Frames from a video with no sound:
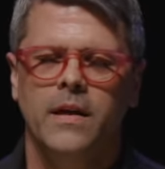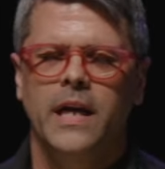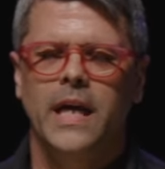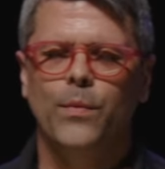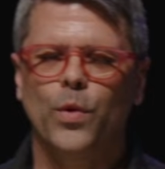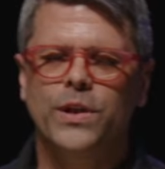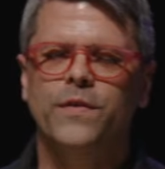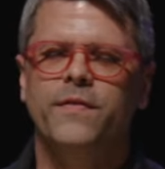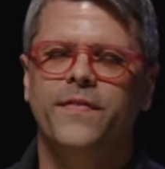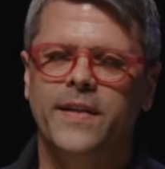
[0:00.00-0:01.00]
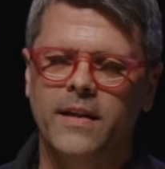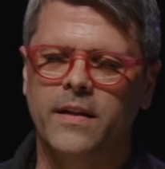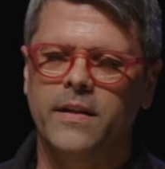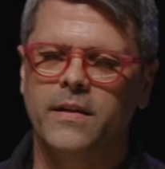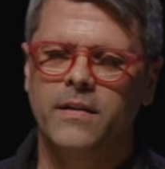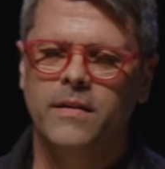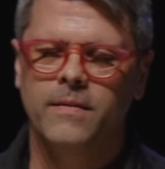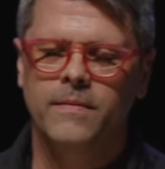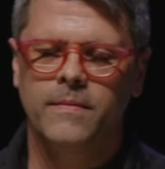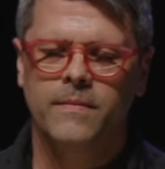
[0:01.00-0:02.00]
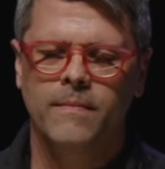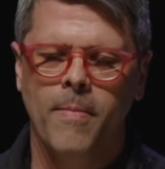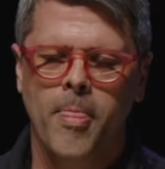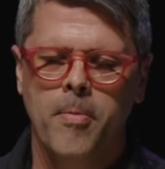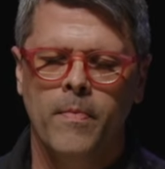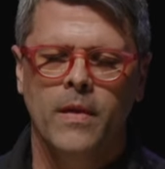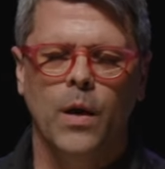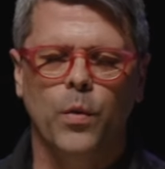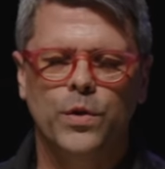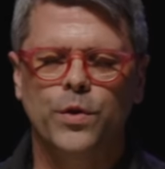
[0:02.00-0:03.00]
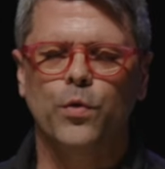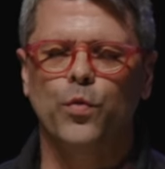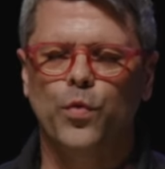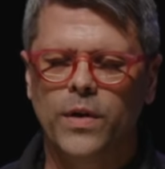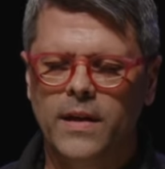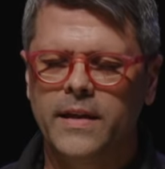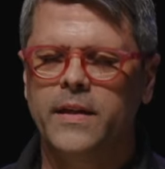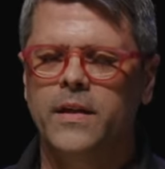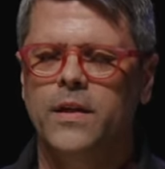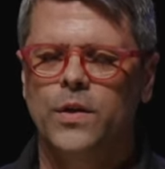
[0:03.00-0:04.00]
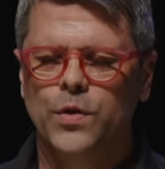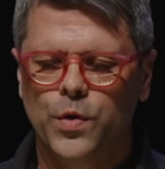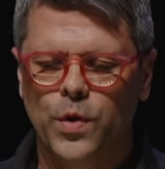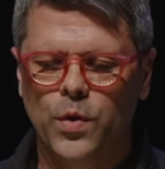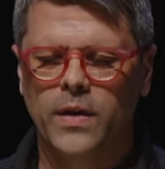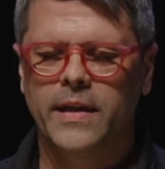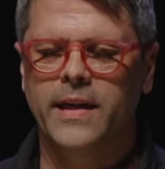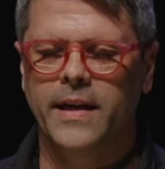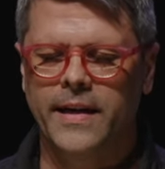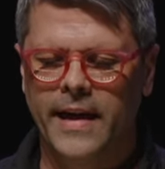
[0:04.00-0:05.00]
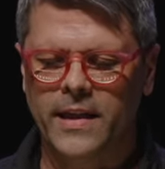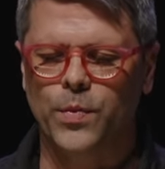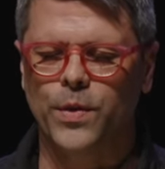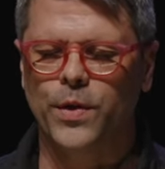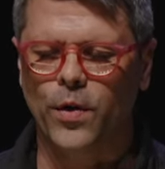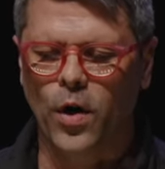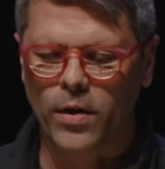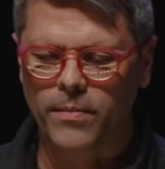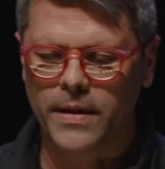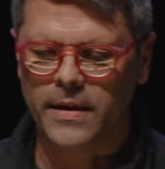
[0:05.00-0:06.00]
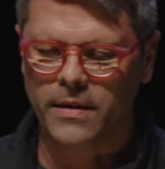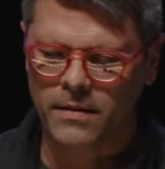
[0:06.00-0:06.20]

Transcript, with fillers: And once you feel it, I want you to really, truly connect with your heartbeat.